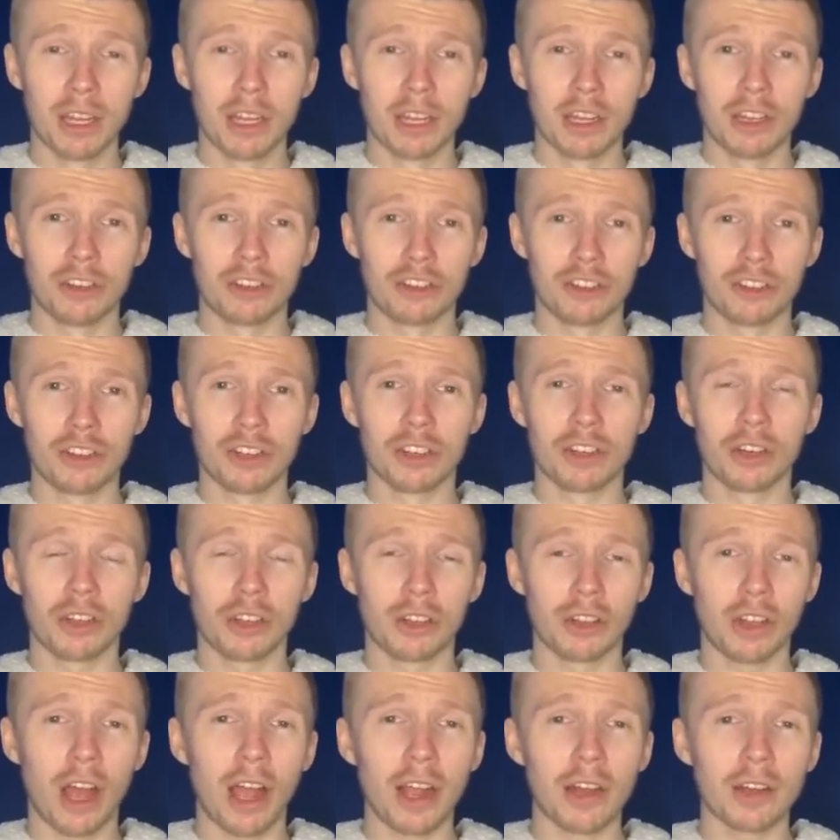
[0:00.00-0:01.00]
She
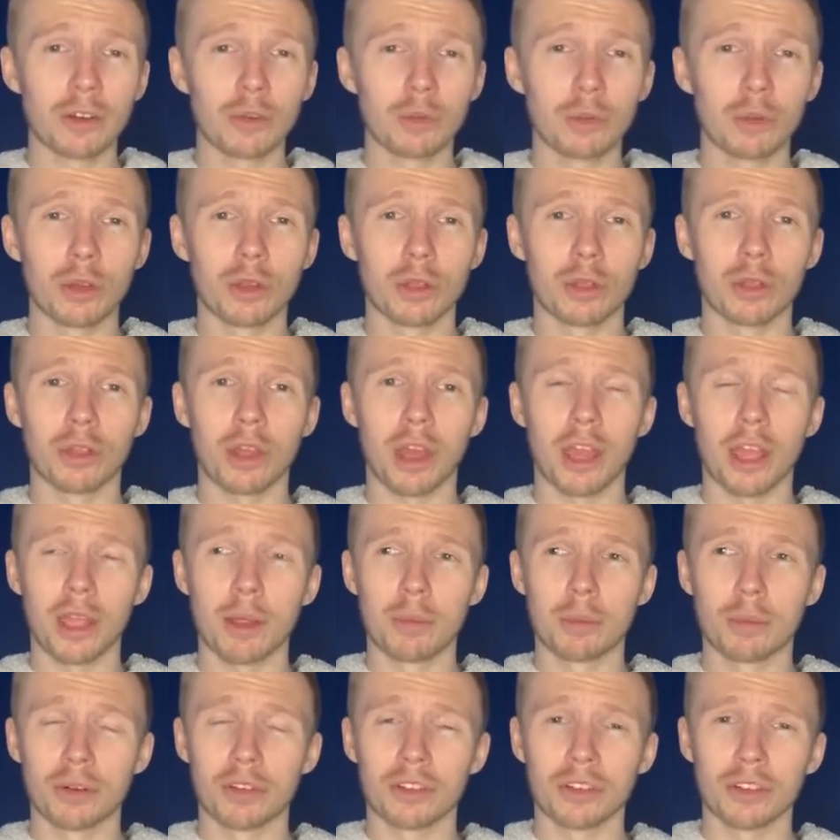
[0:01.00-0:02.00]
collided with a
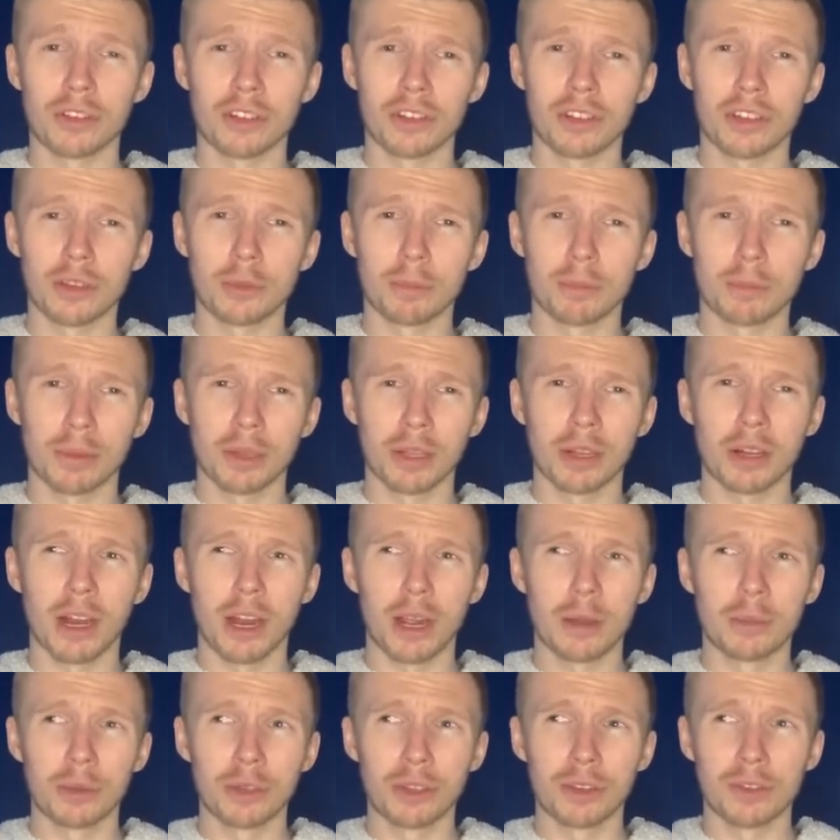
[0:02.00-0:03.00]
Bristol City player, I
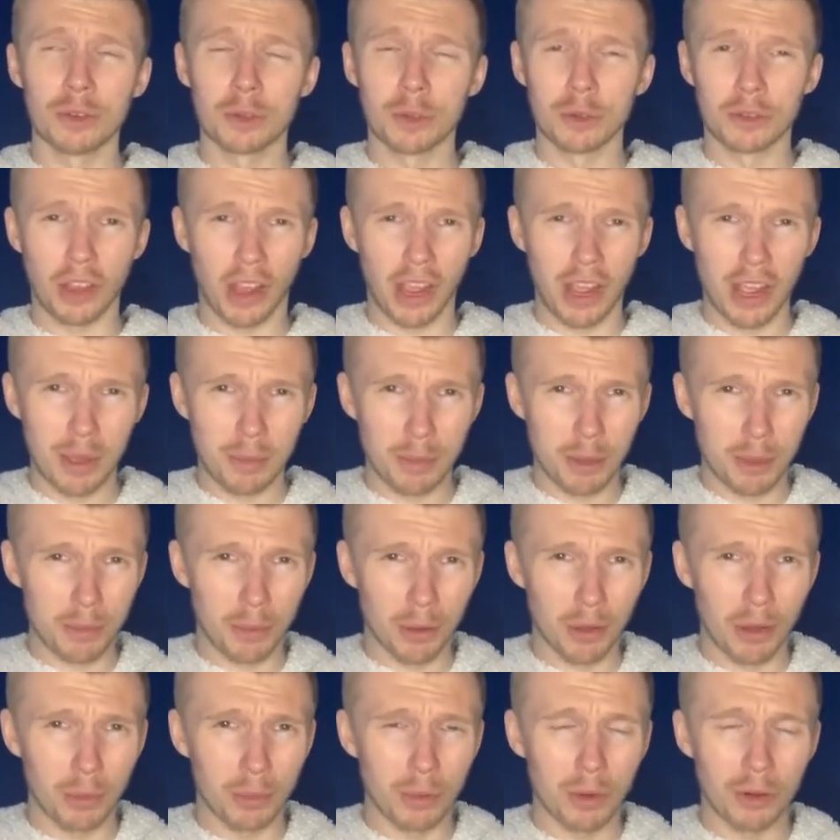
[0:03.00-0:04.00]
believe it was Amy
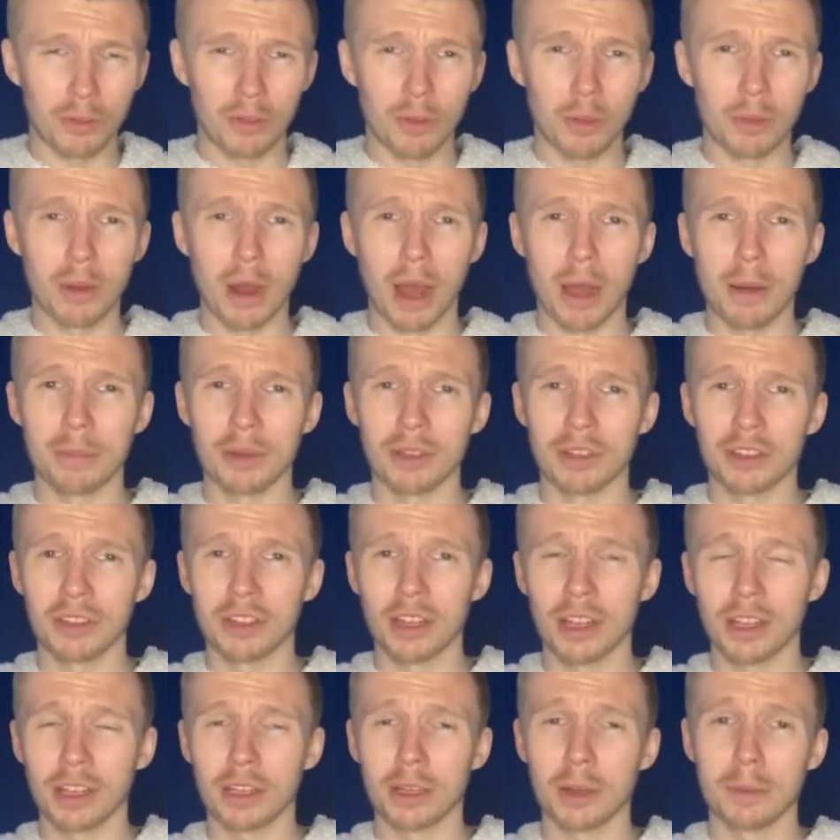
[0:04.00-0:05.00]
Palmer, if I'm not
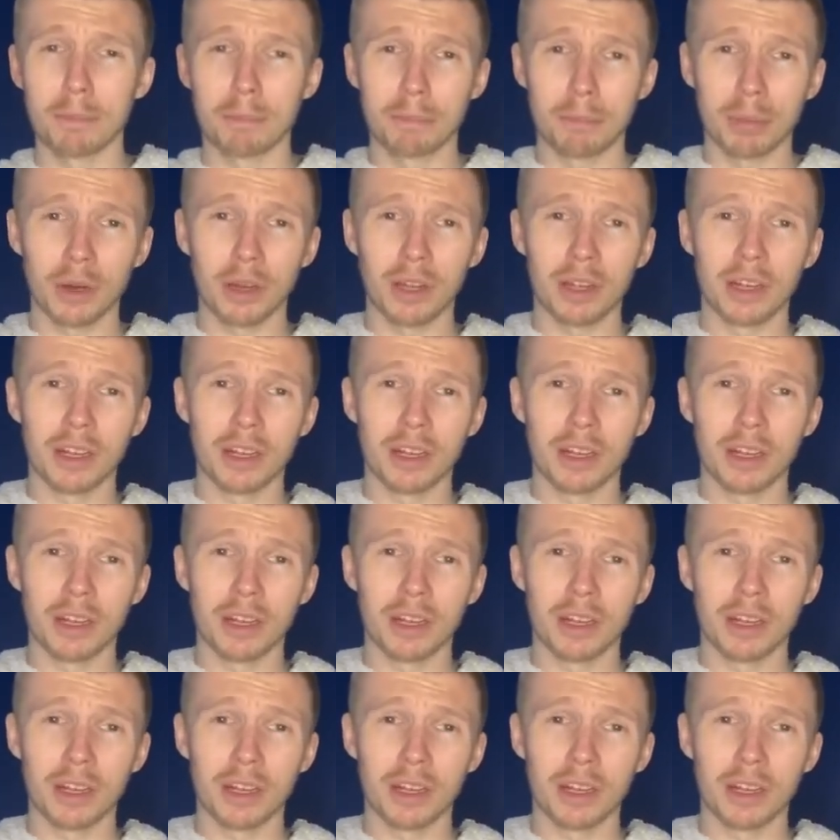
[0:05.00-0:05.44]
mistaken, but